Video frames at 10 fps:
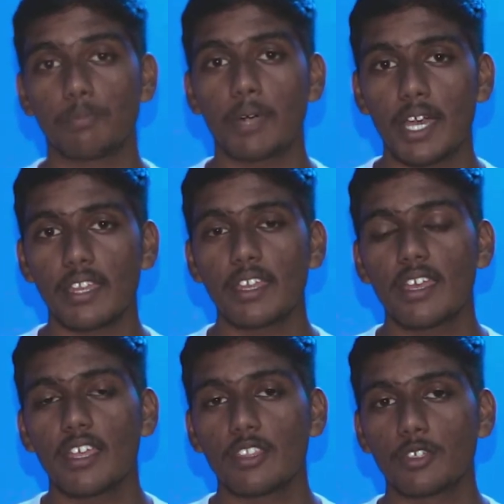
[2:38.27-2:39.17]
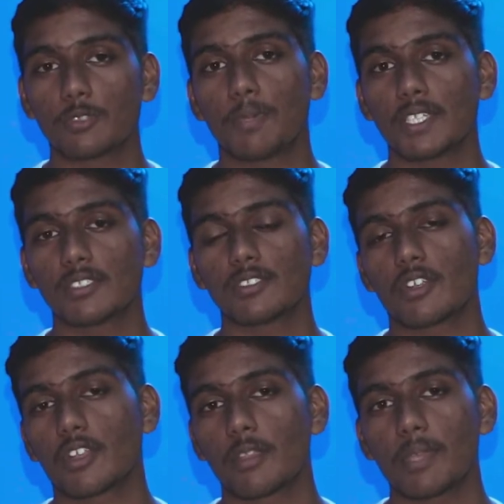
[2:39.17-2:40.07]
but those bezels
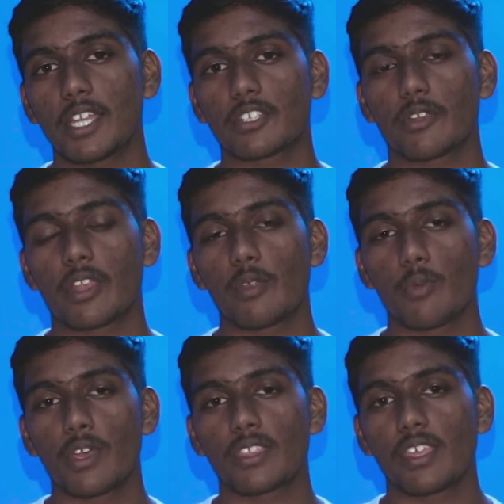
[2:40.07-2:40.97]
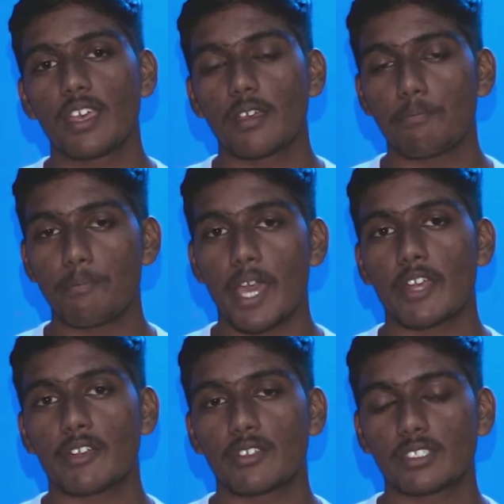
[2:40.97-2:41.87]
are going to be integrated with
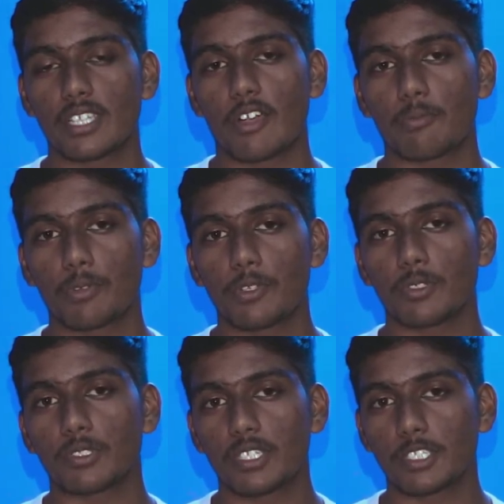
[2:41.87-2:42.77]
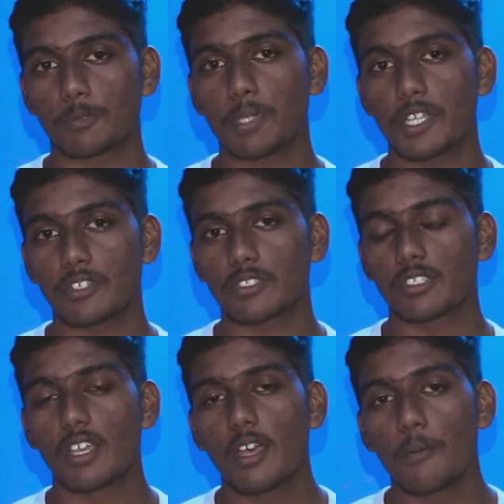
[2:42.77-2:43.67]
better sound-producing speakers.